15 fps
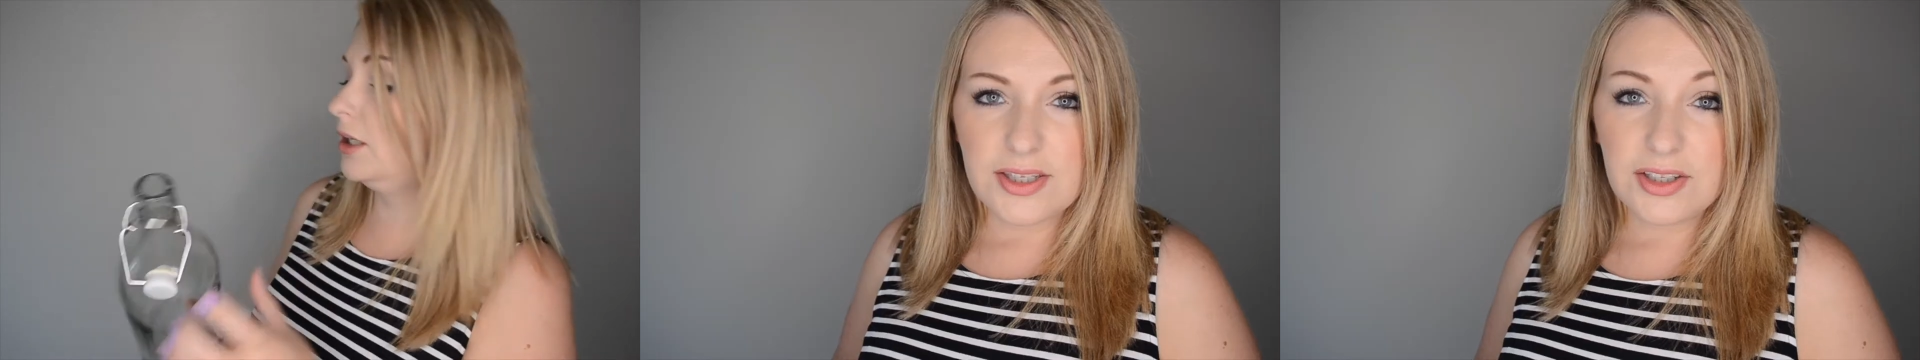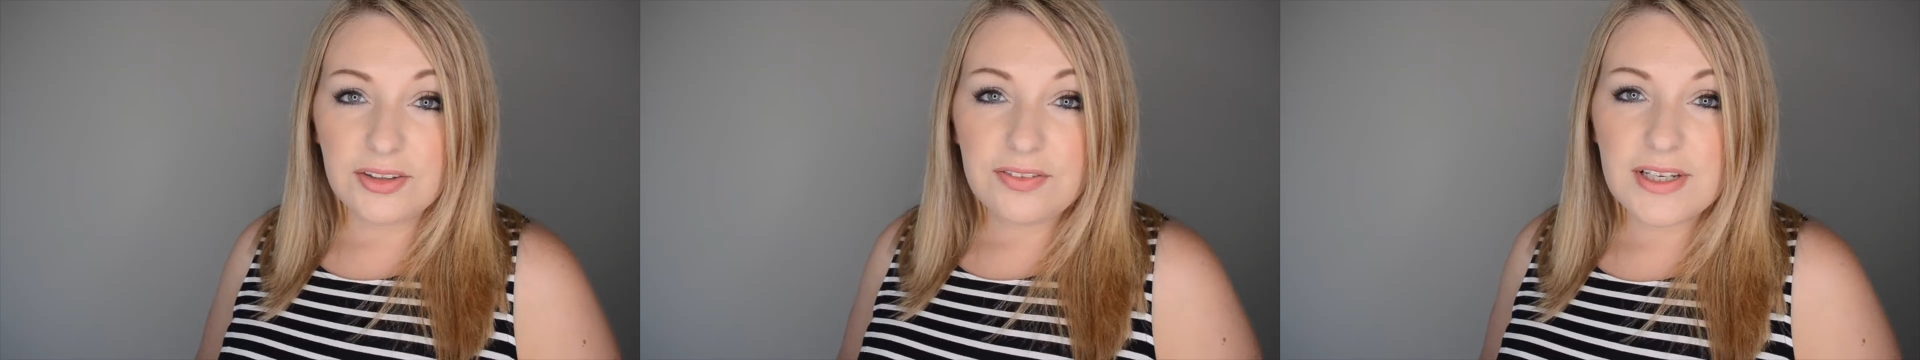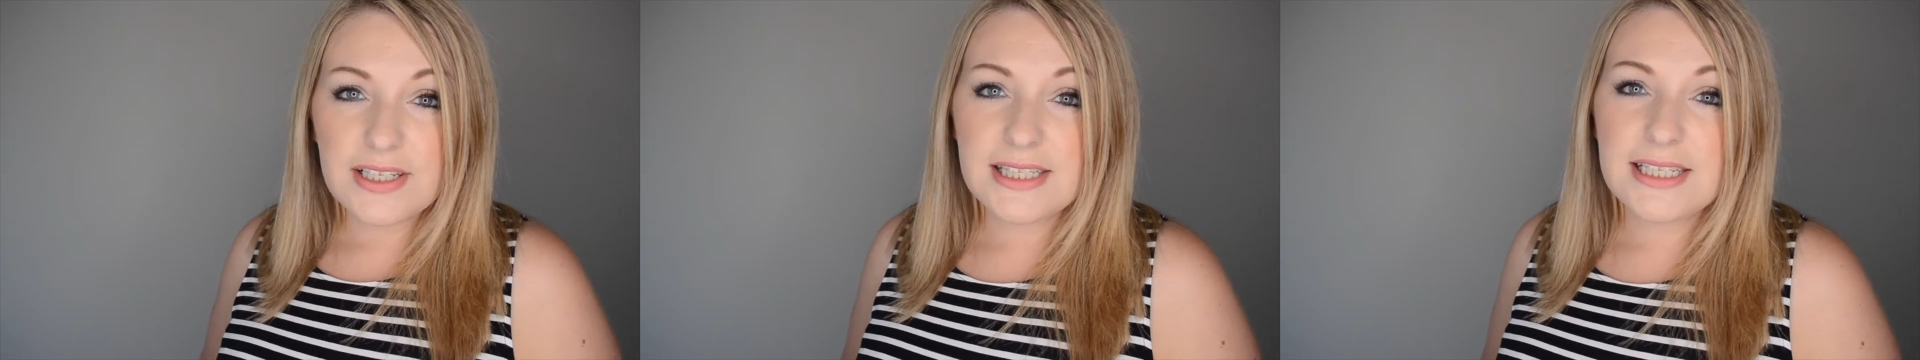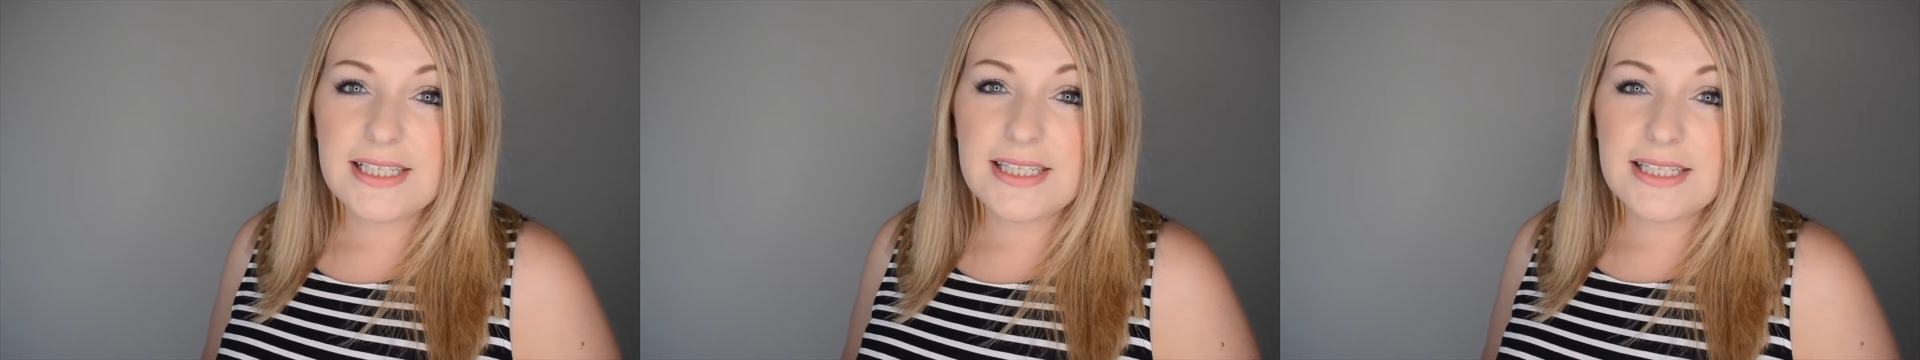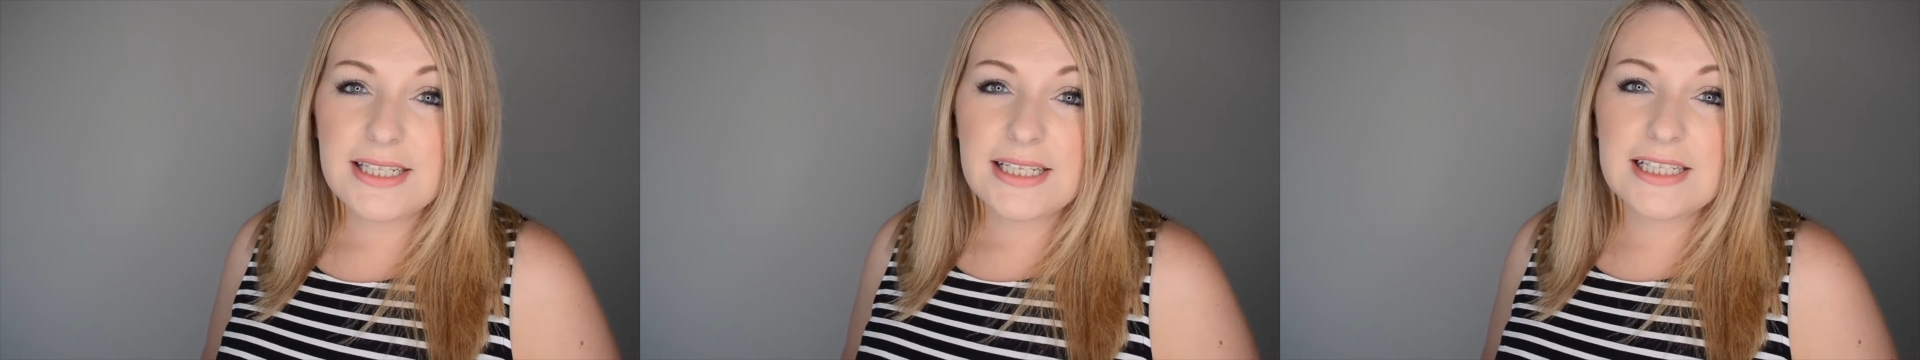So your first
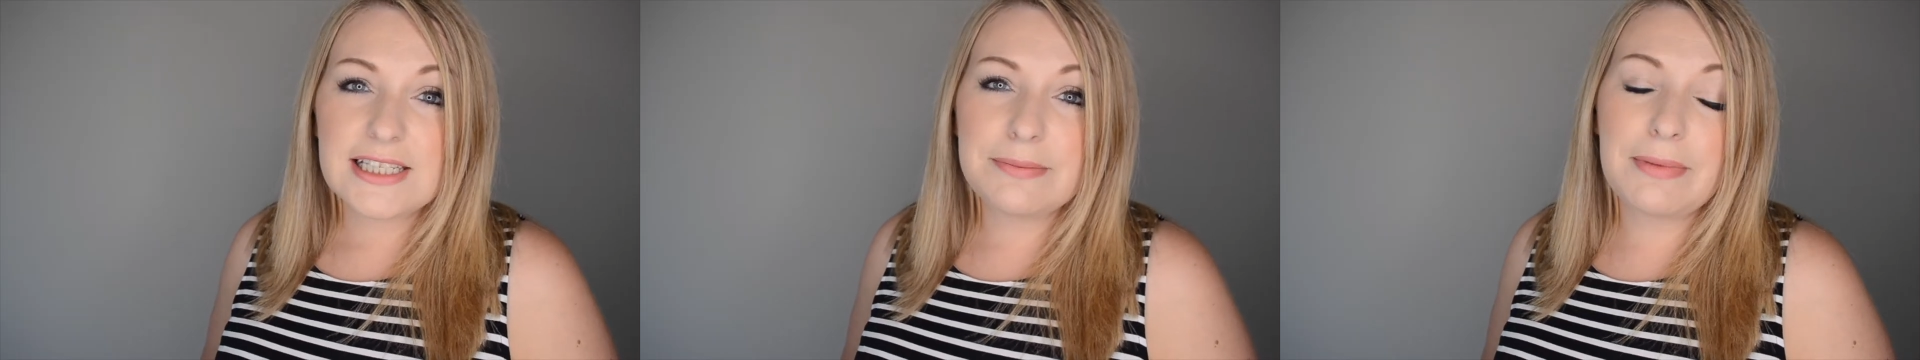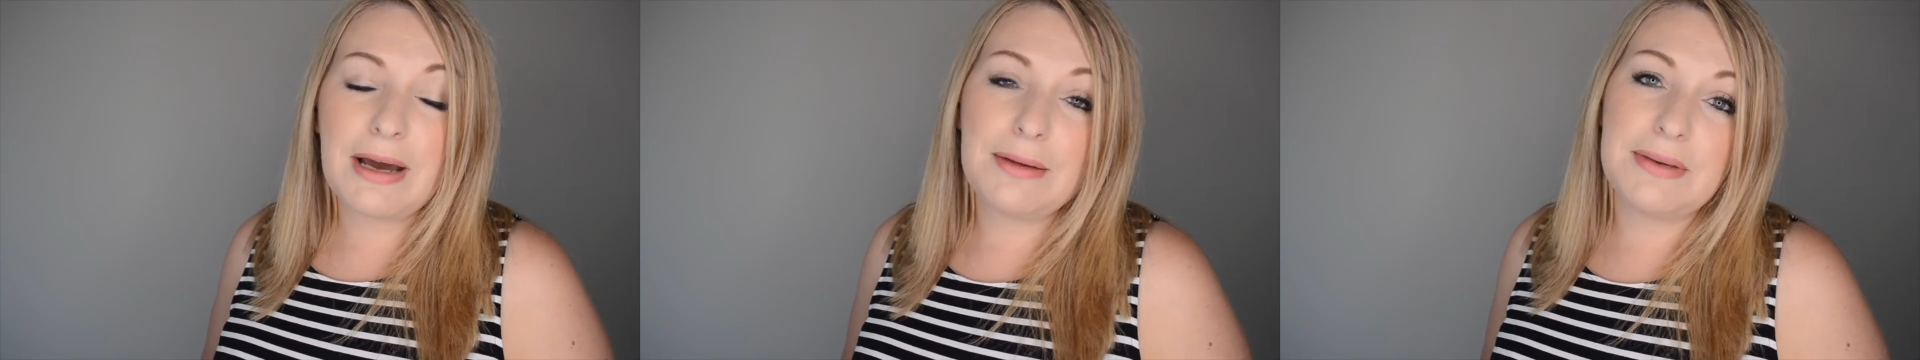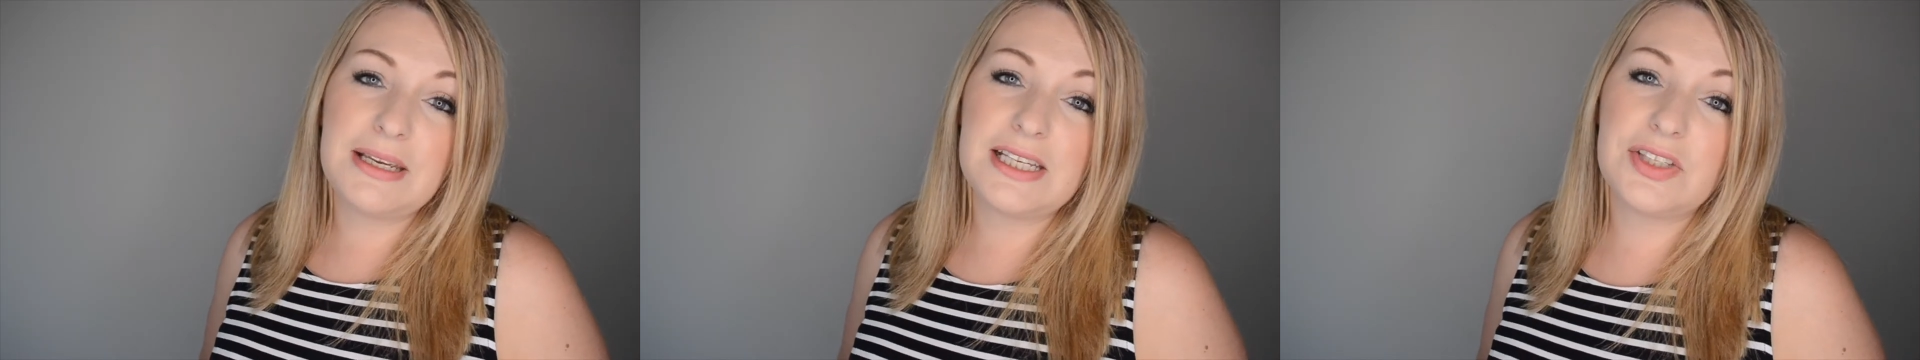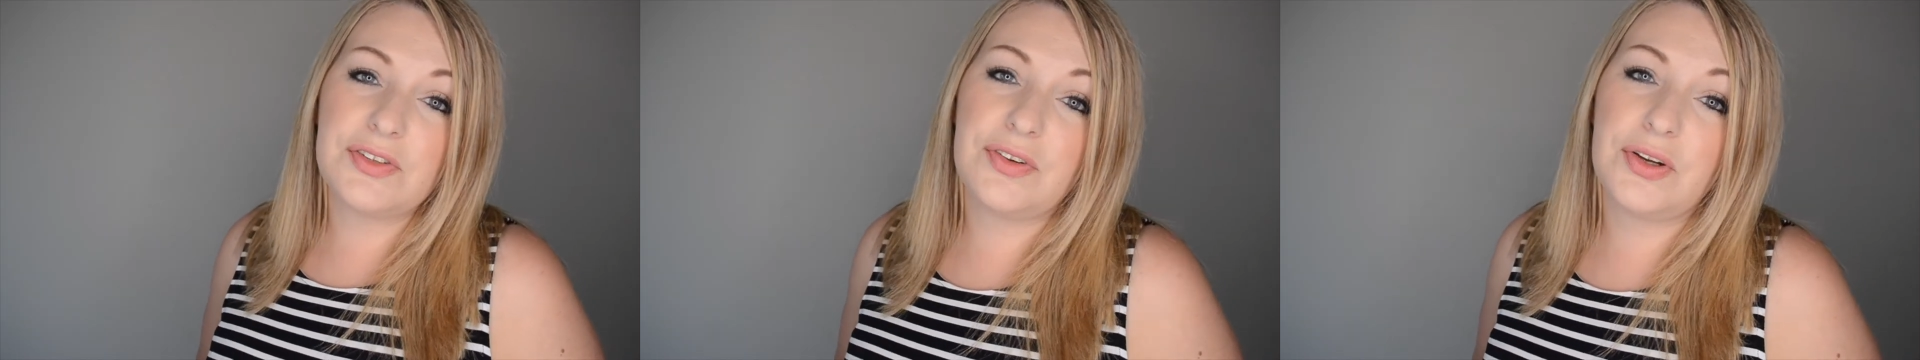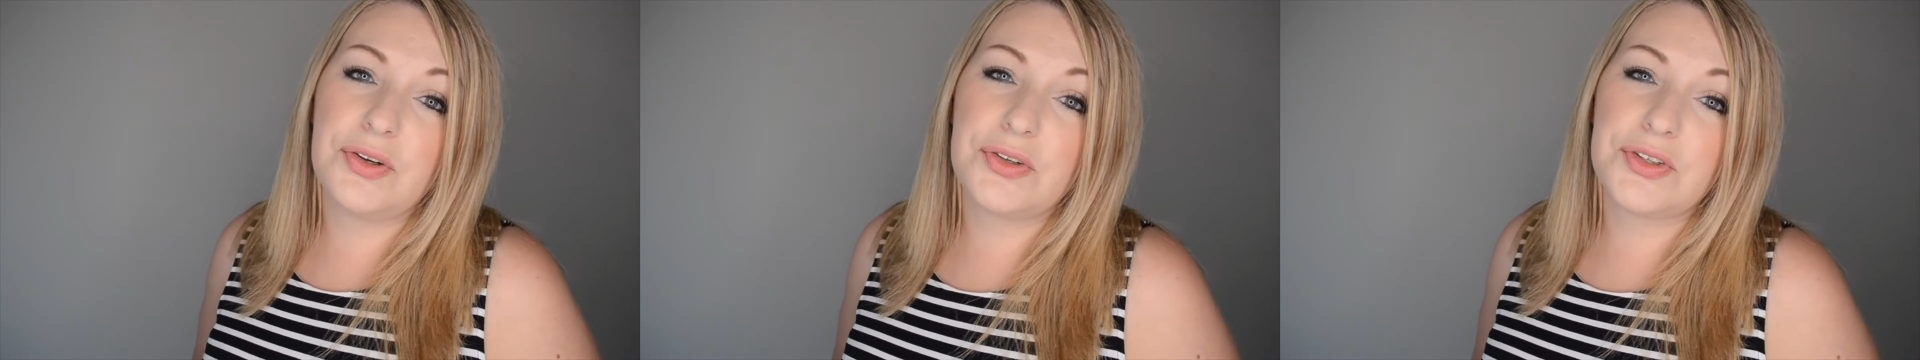instinct might be to
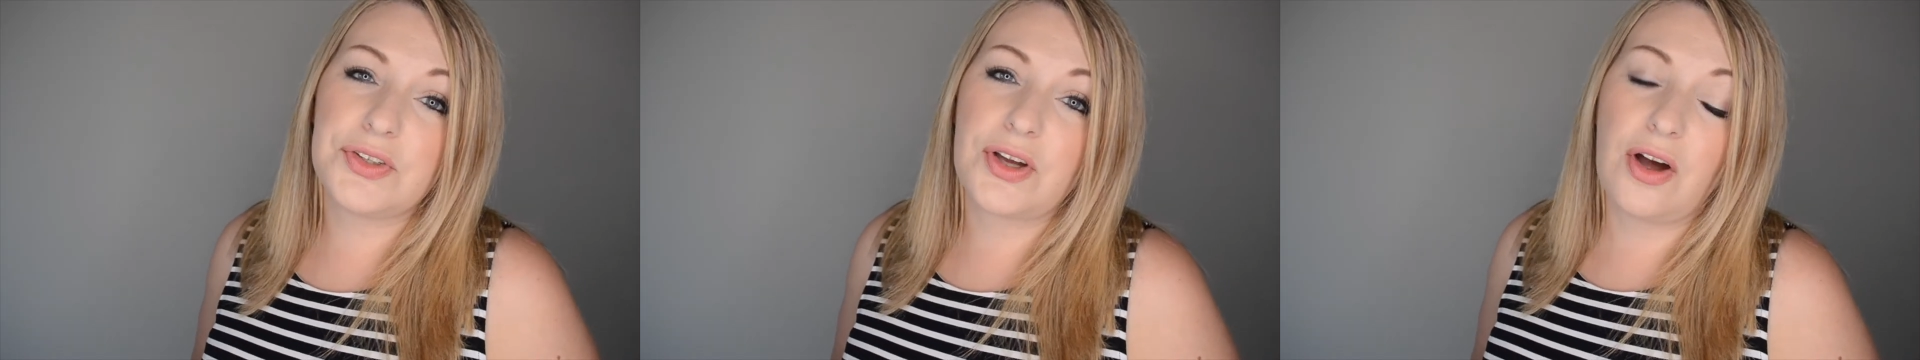focus